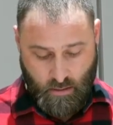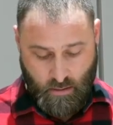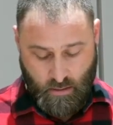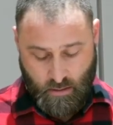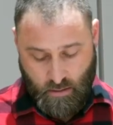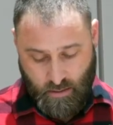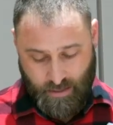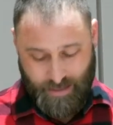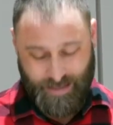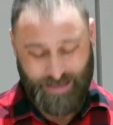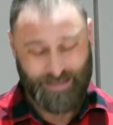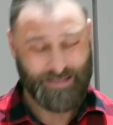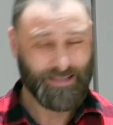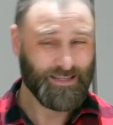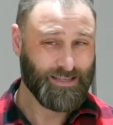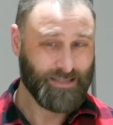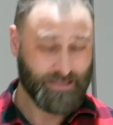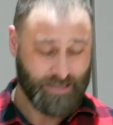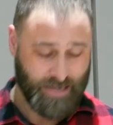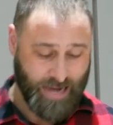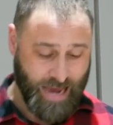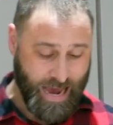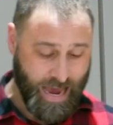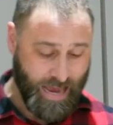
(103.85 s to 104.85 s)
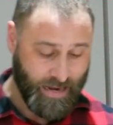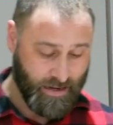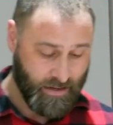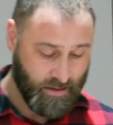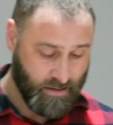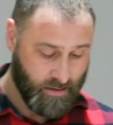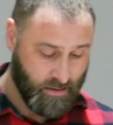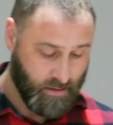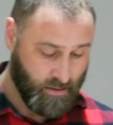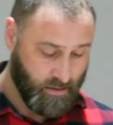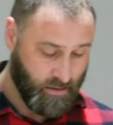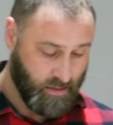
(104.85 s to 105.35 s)
this is not
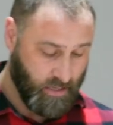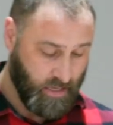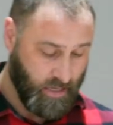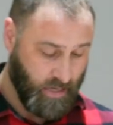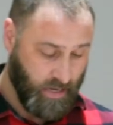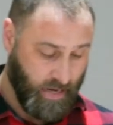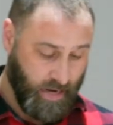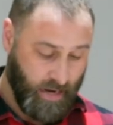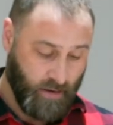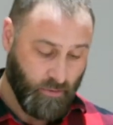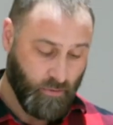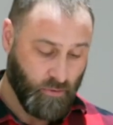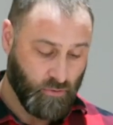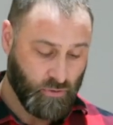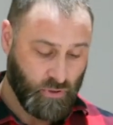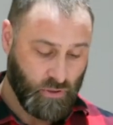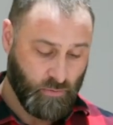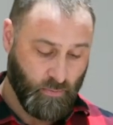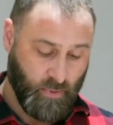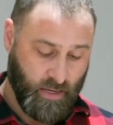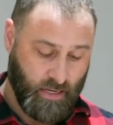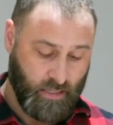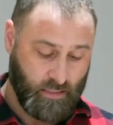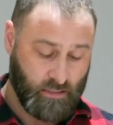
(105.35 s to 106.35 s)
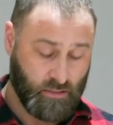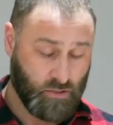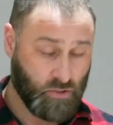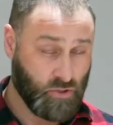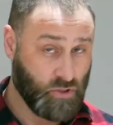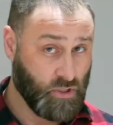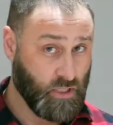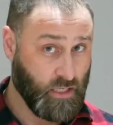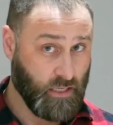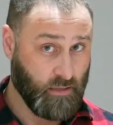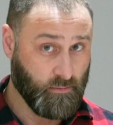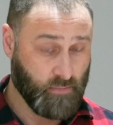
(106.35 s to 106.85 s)
the aerospace
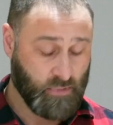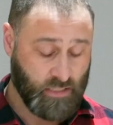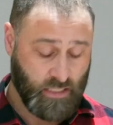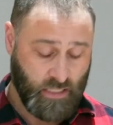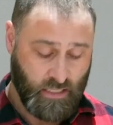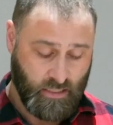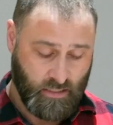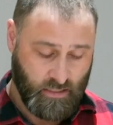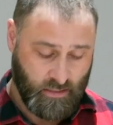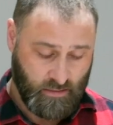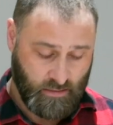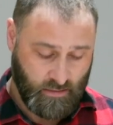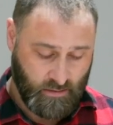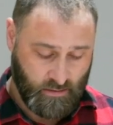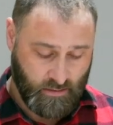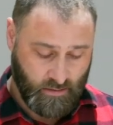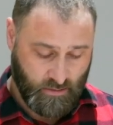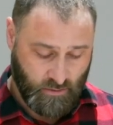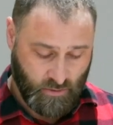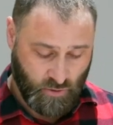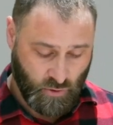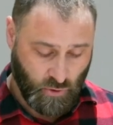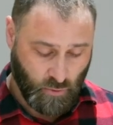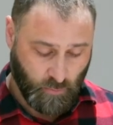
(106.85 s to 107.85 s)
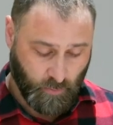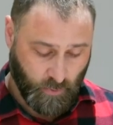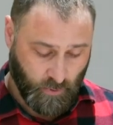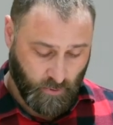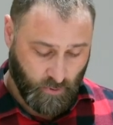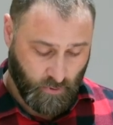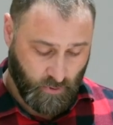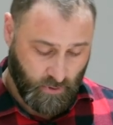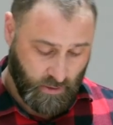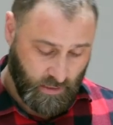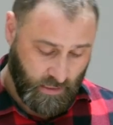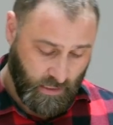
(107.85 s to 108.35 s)
GMT, this is the
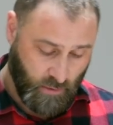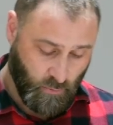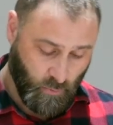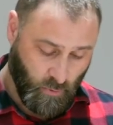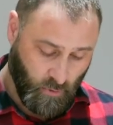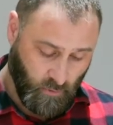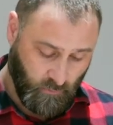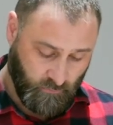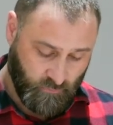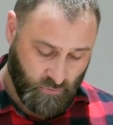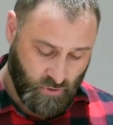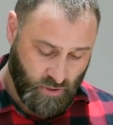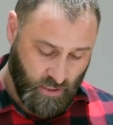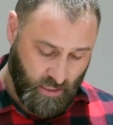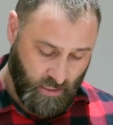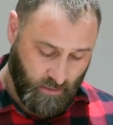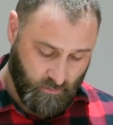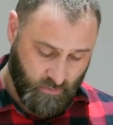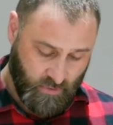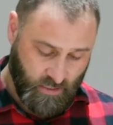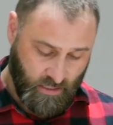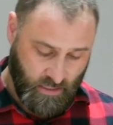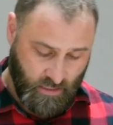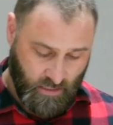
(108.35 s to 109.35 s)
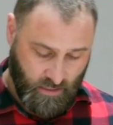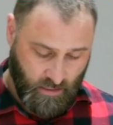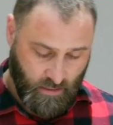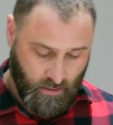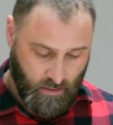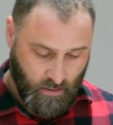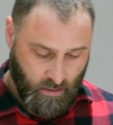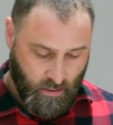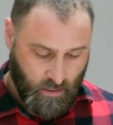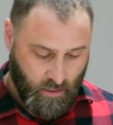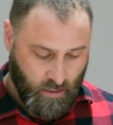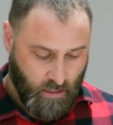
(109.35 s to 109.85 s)
Super Seawolf GMT.
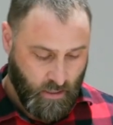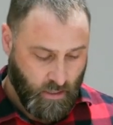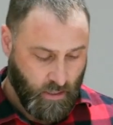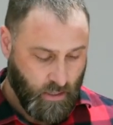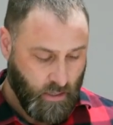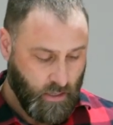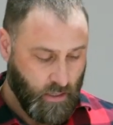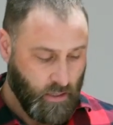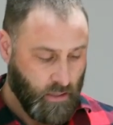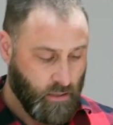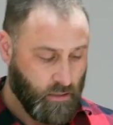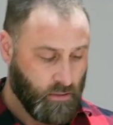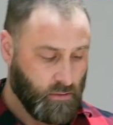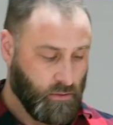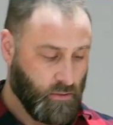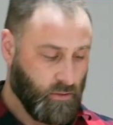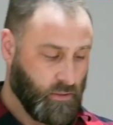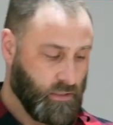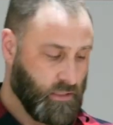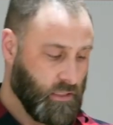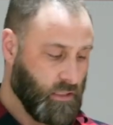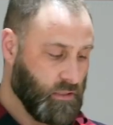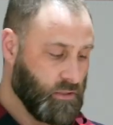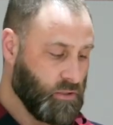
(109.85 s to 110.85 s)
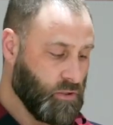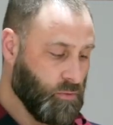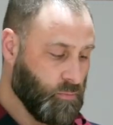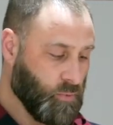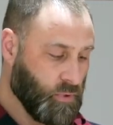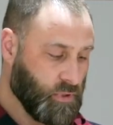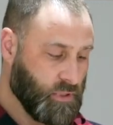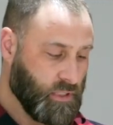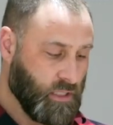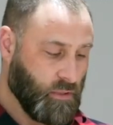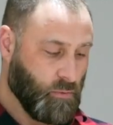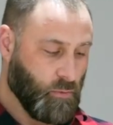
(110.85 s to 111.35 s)
So it says Super
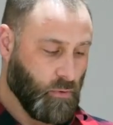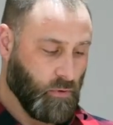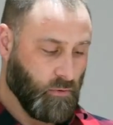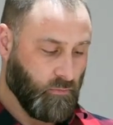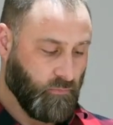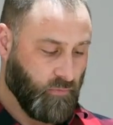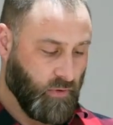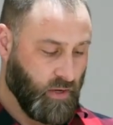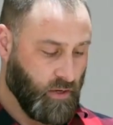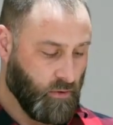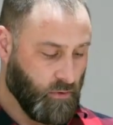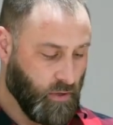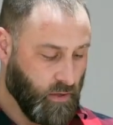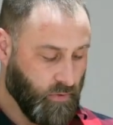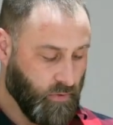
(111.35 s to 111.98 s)
Seawolf here on